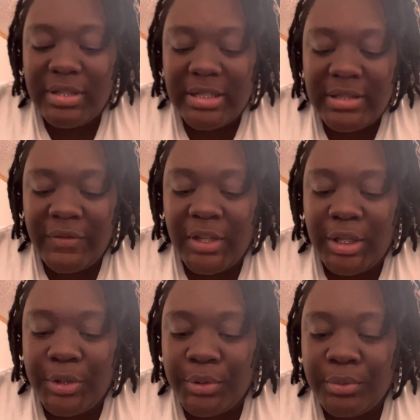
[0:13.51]
this
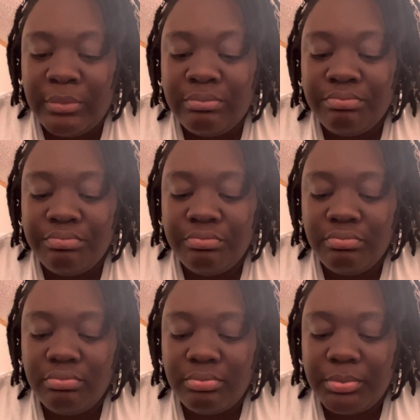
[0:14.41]
video,
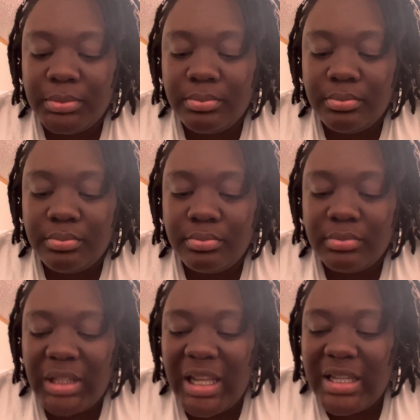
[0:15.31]

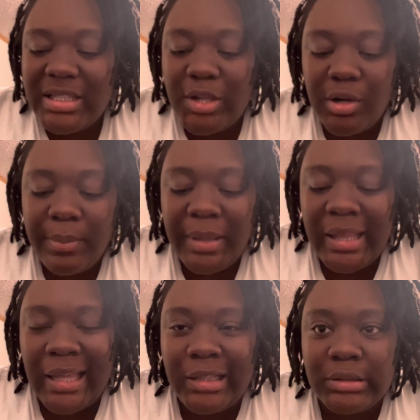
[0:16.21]
and it's gonna be
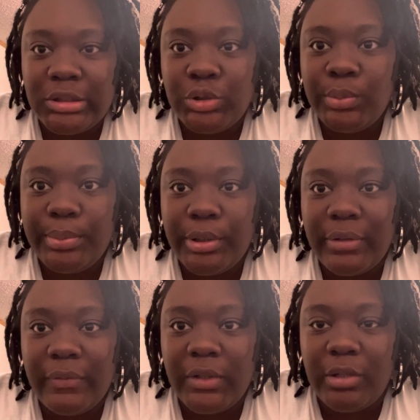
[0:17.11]
like a
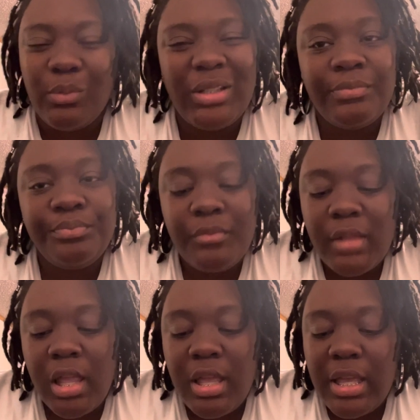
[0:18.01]
two-part video. Well,
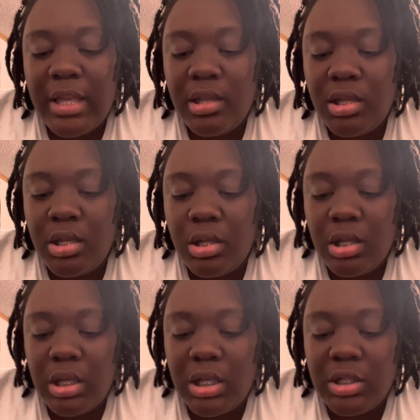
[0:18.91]

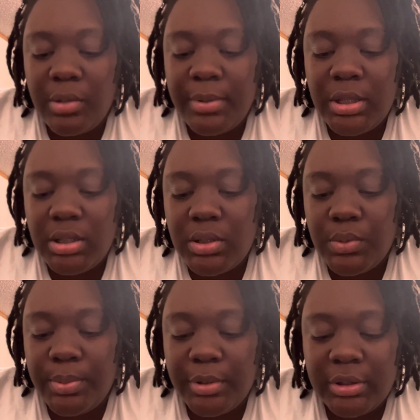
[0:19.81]
it's gonna be
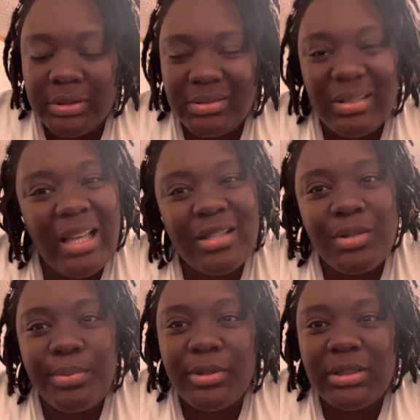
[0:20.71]
two-part. Yeah,
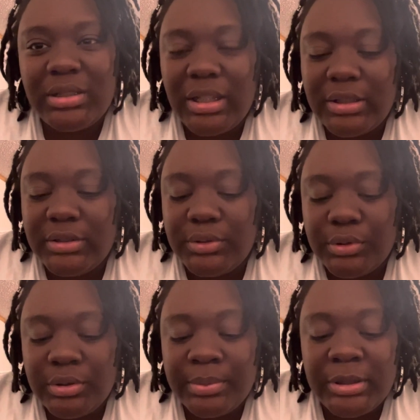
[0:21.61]
two parts, kind of,
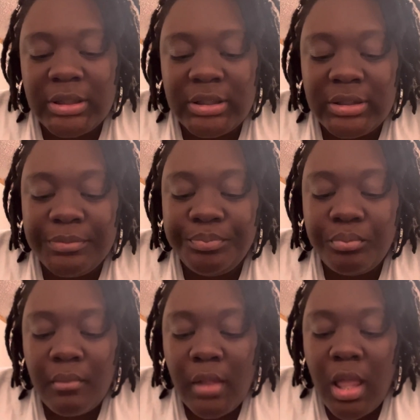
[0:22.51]
sort of, because
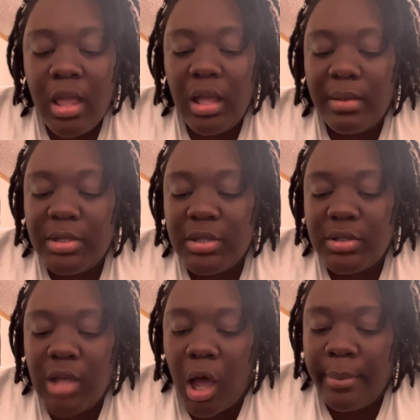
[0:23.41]
I'm just
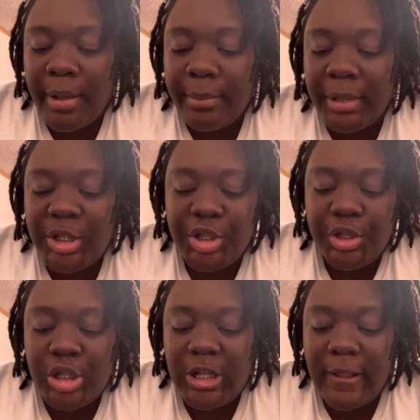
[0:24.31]
gonna talk about my
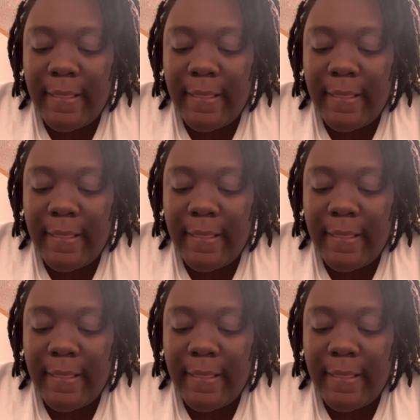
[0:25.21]
journey.